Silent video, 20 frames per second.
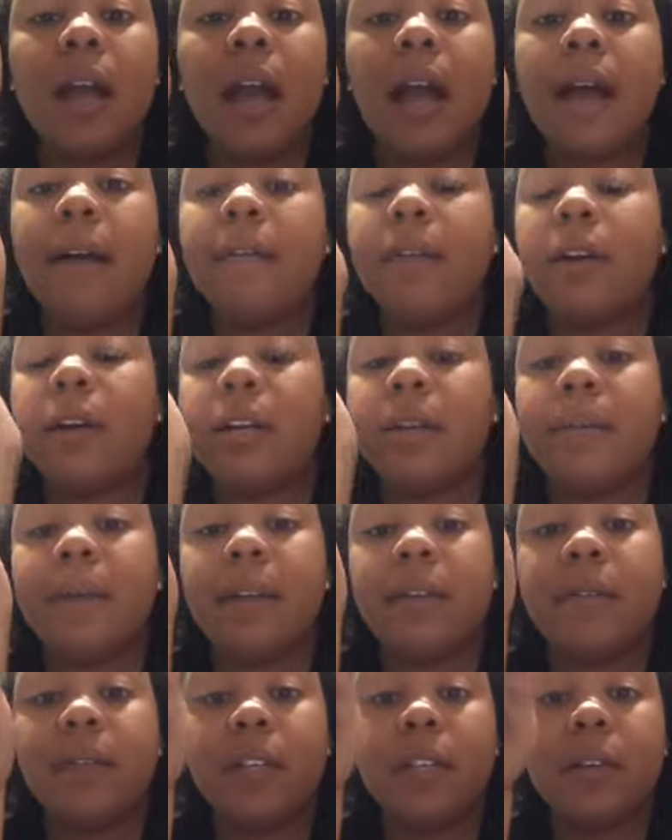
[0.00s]
I have already
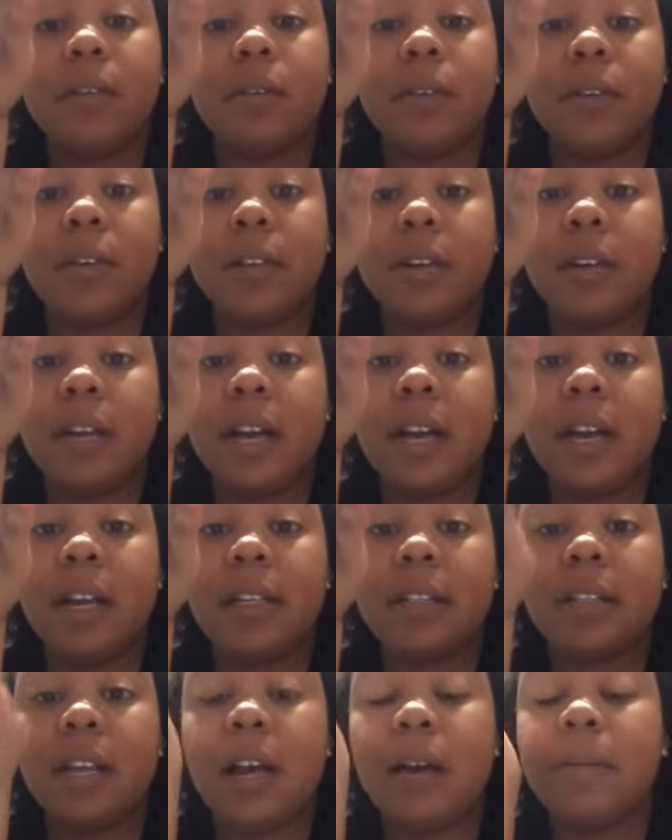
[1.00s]
made a video for you
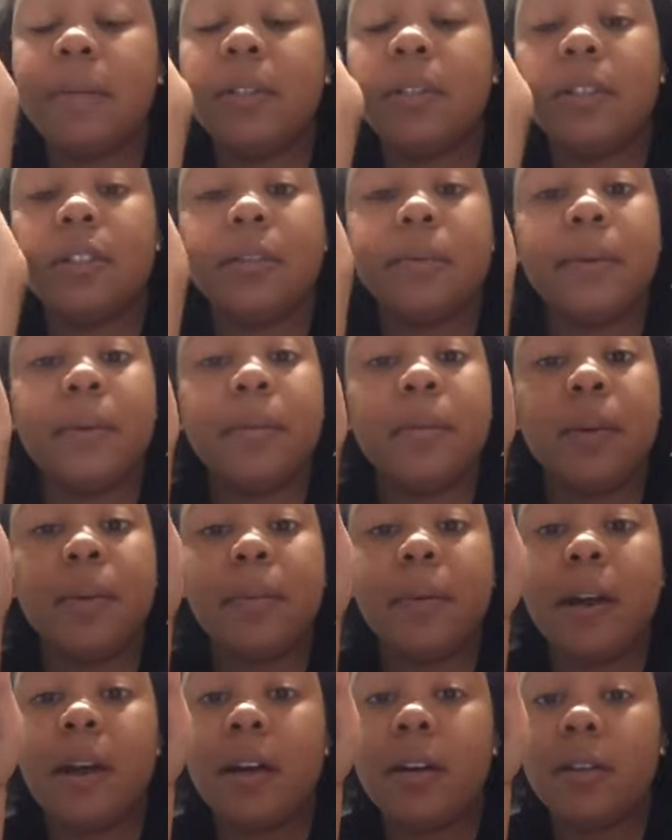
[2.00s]
guys. I'm a little bit more
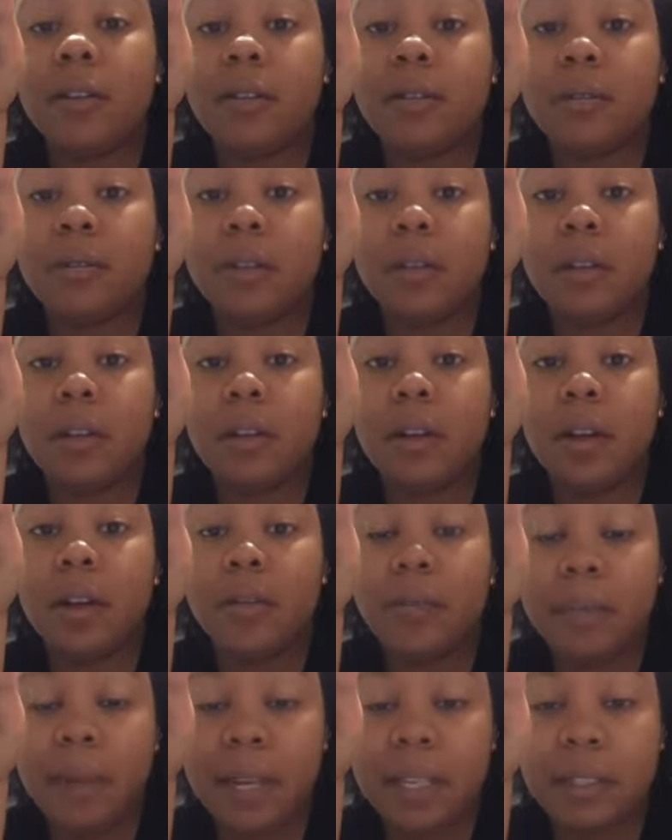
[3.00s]
proud
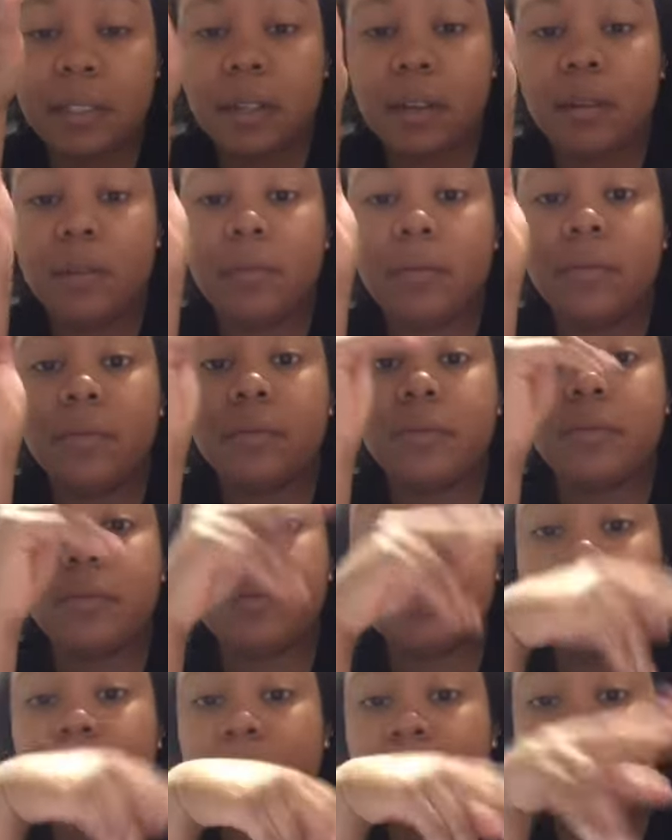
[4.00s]
of myself
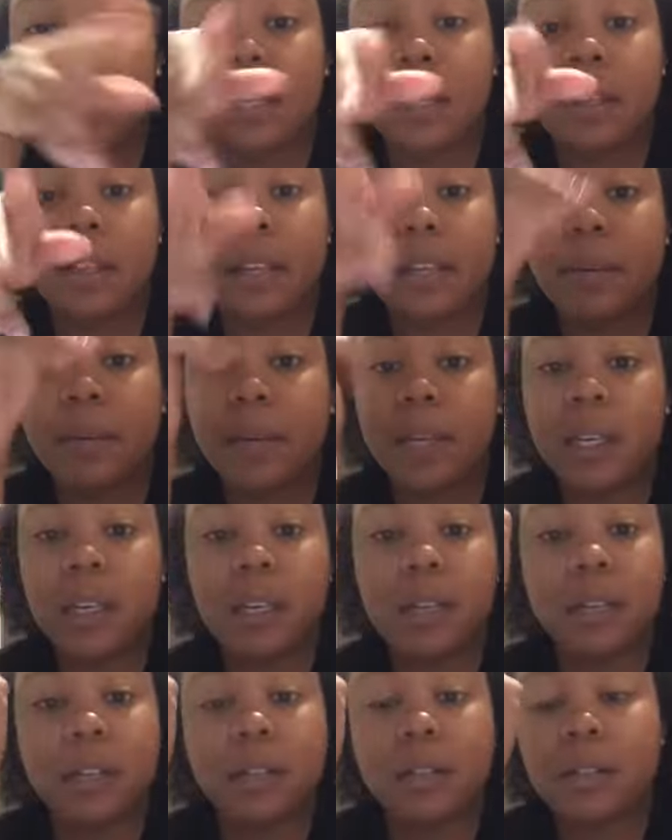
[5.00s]
than anything,
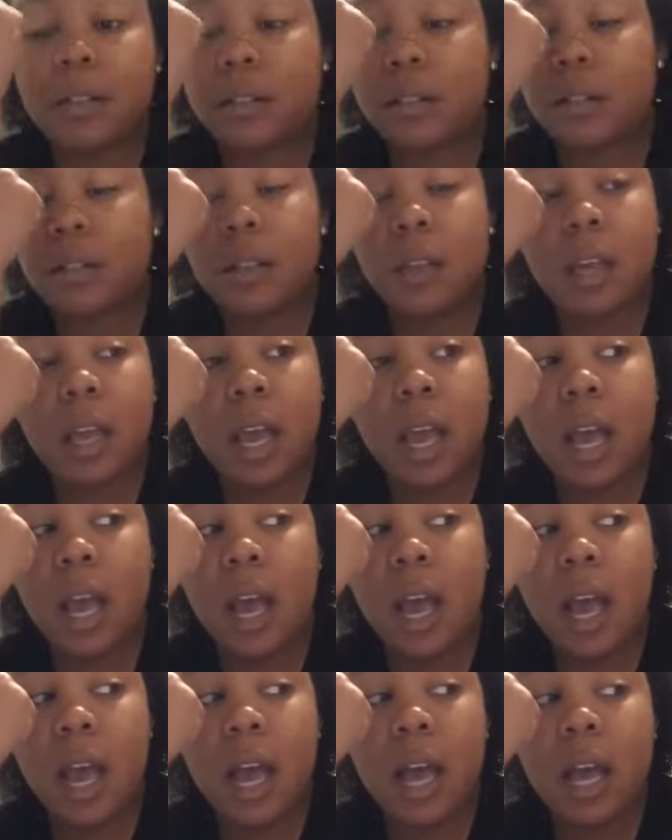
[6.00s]
because
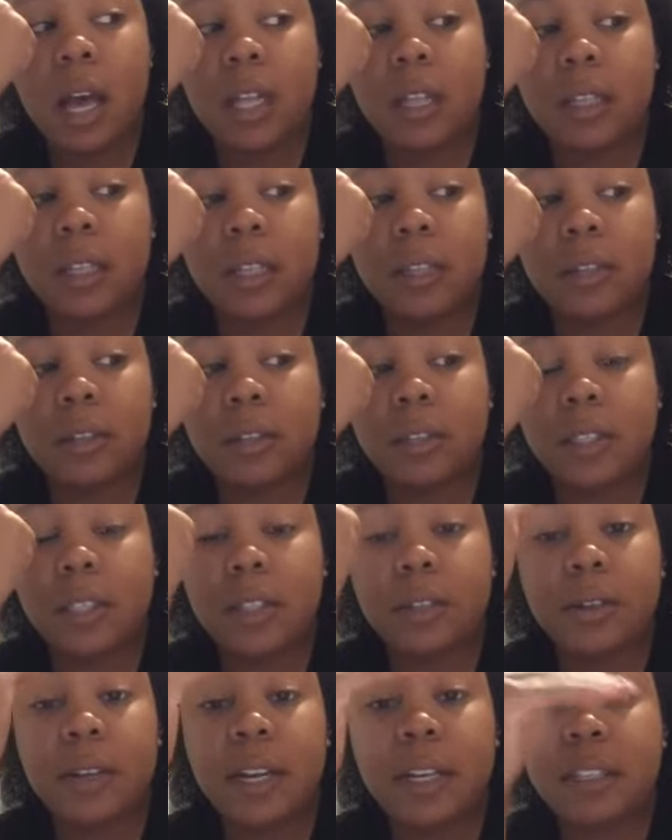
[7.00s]
literally
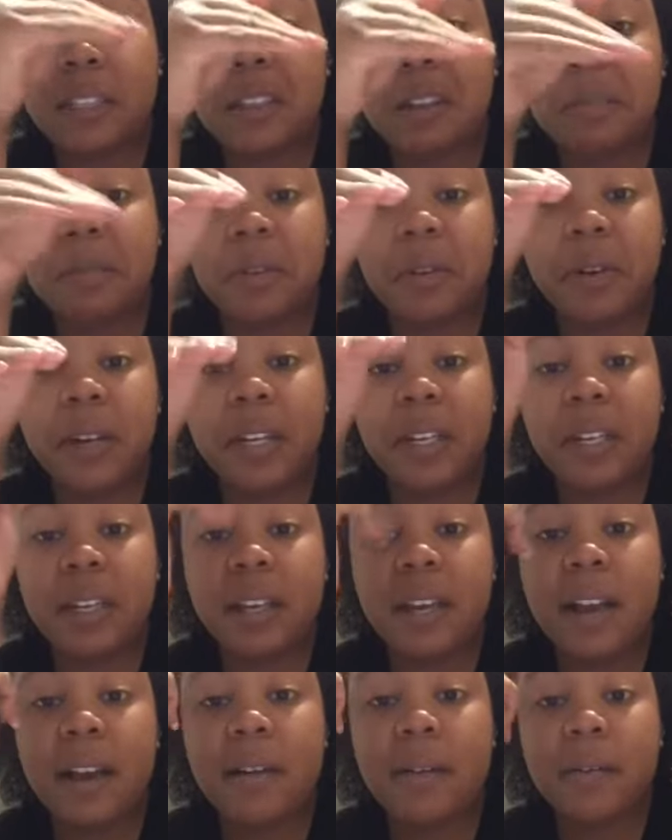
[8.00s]
you guys have no
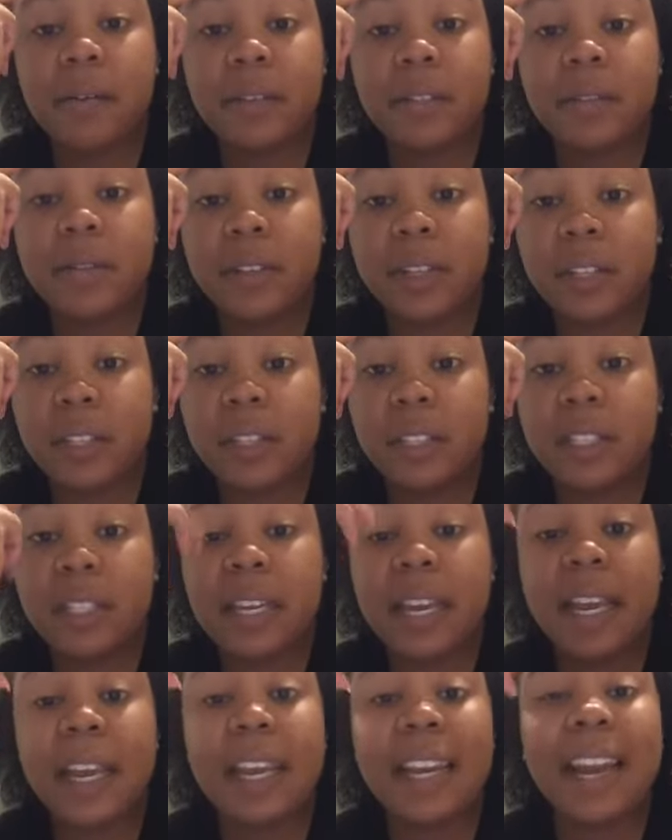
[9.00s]
idea how I was feeling
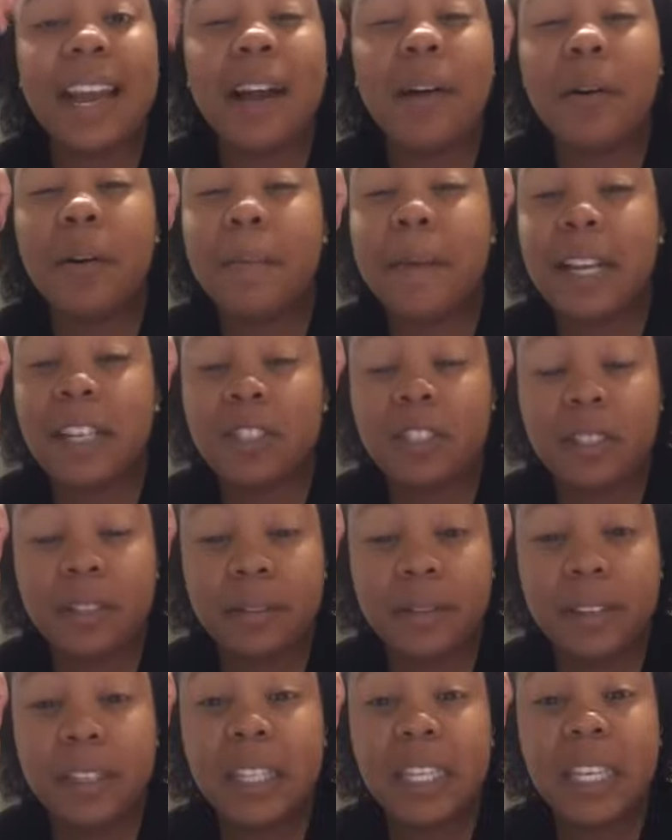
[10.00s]
today, and how I'm actually
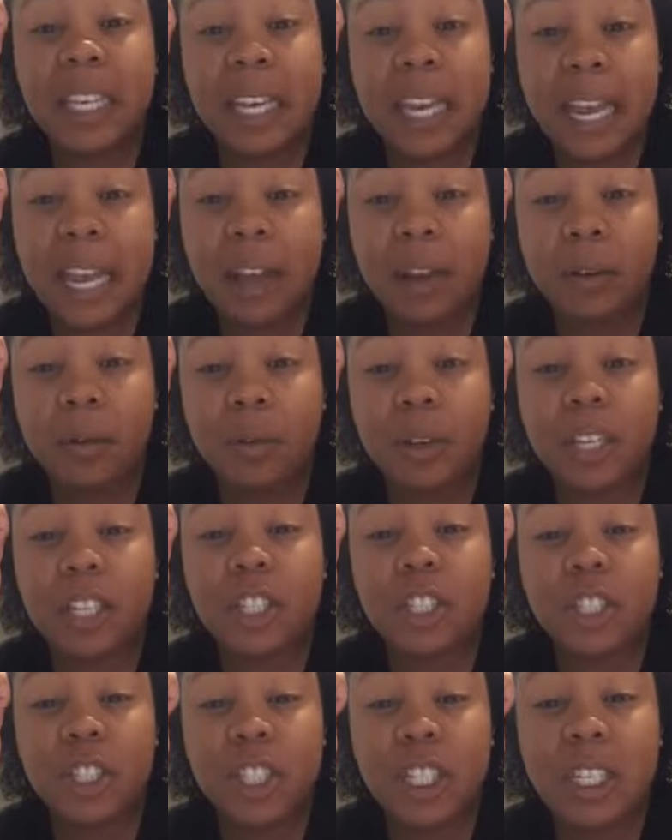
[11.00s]
feeling now
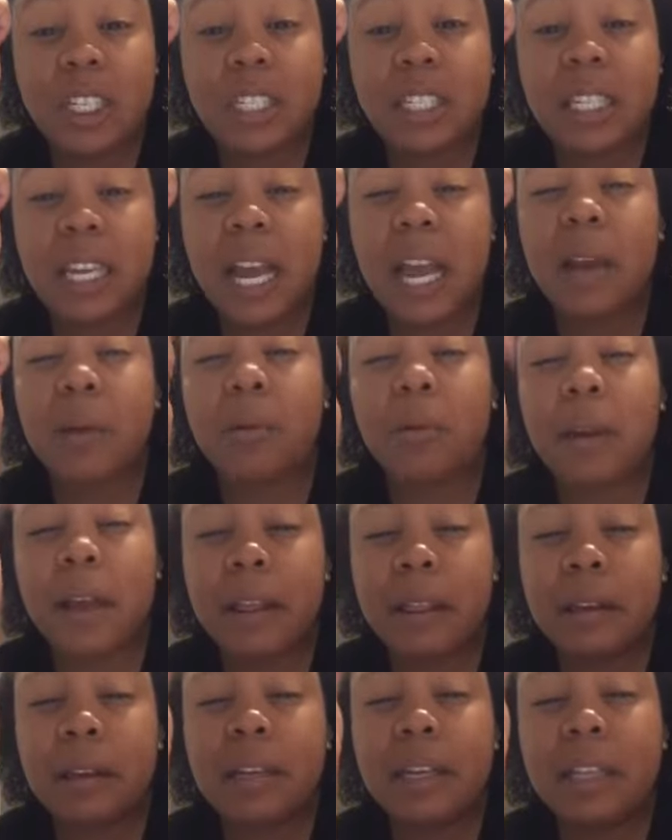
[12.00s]
is just, I'd
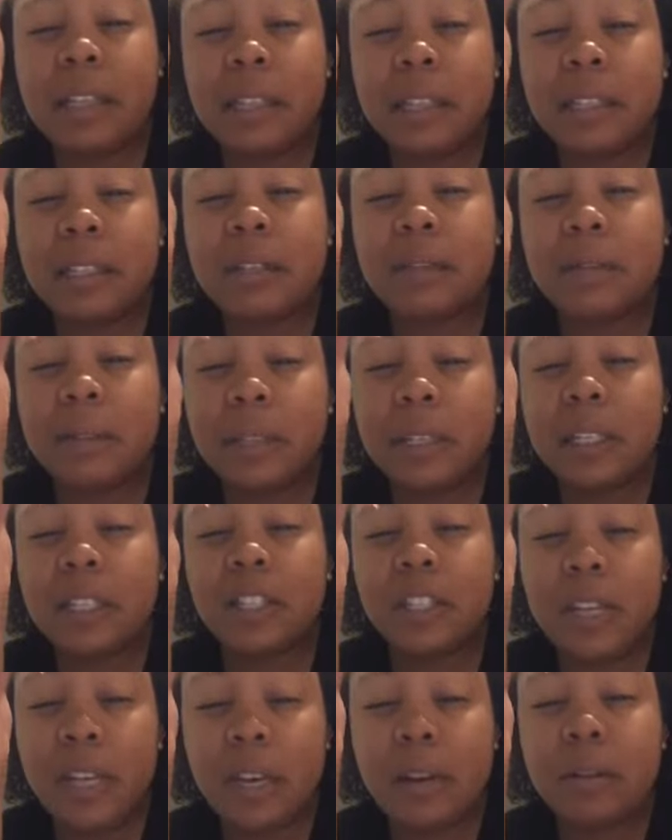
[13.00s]
rather get this
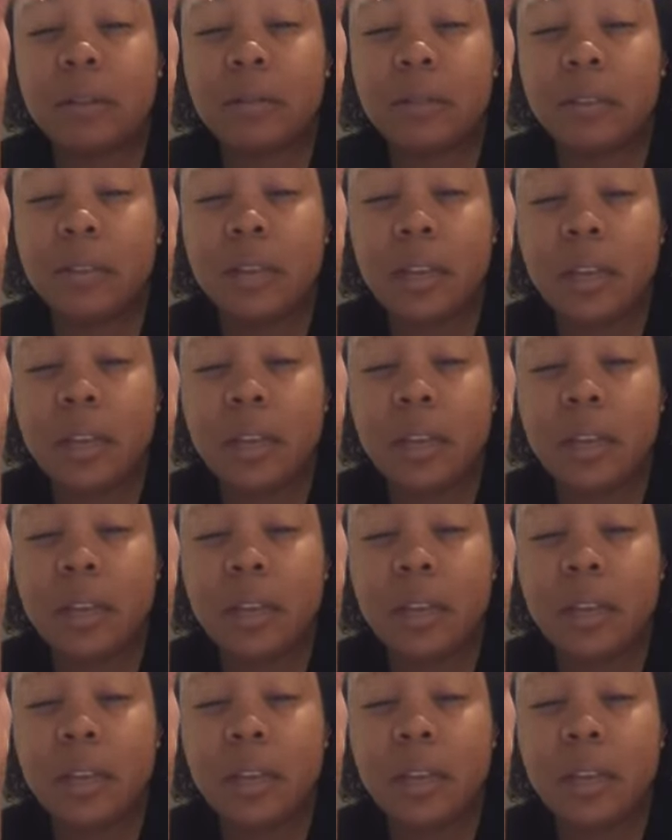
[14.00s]
footage out